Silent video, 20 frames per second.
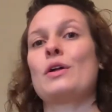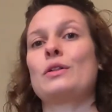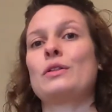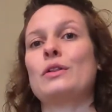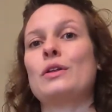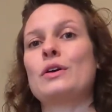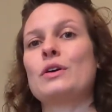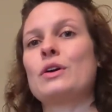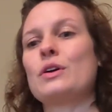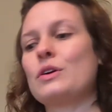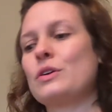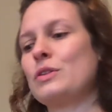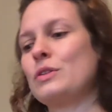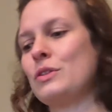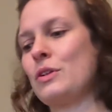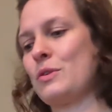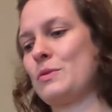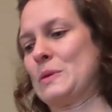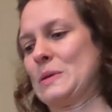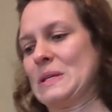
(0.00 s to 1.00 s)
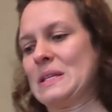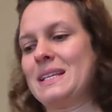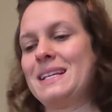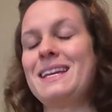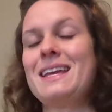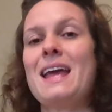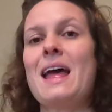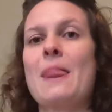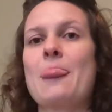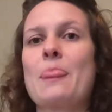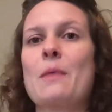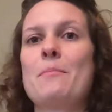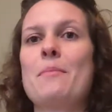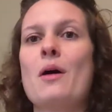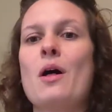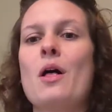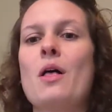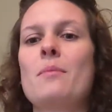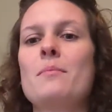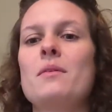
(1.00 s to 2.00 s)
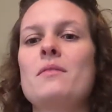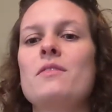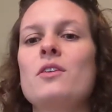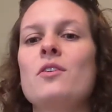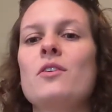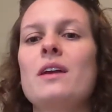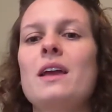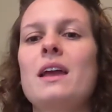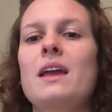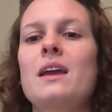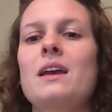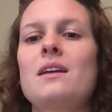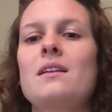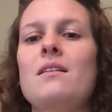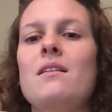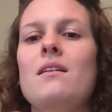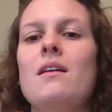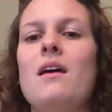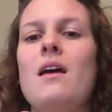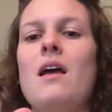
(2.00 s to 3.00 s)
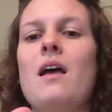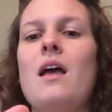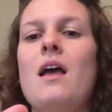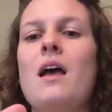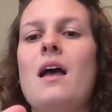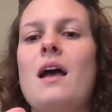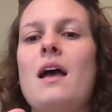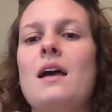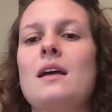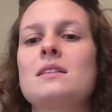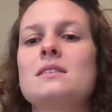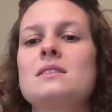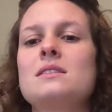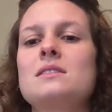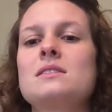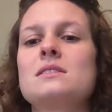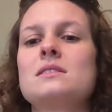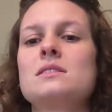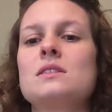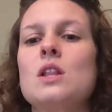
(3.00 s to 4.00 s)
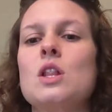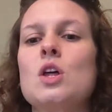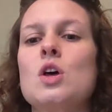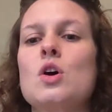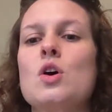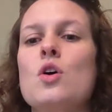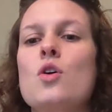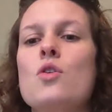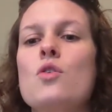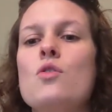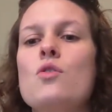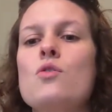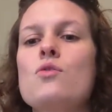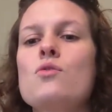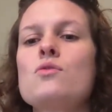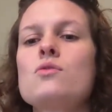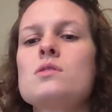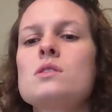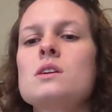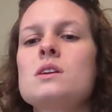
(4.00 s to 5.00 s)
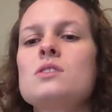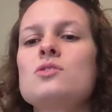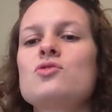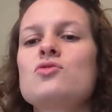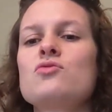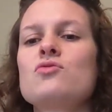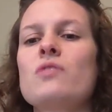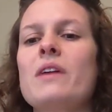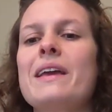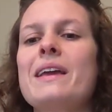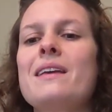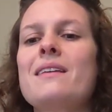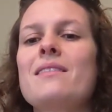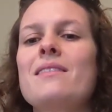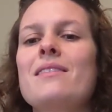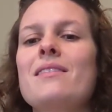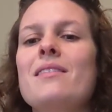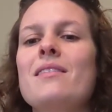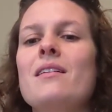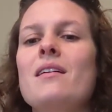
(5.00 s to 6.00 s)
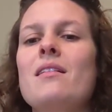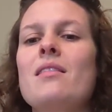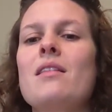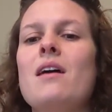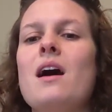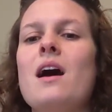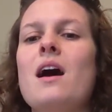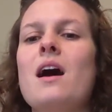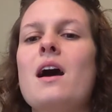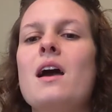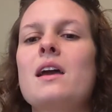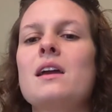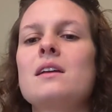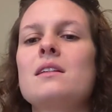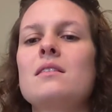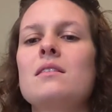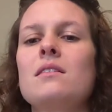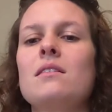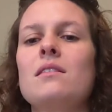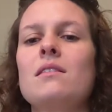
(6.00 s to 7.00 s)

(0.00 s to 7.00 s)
Look closely at the palm of your hand and slowly trace the line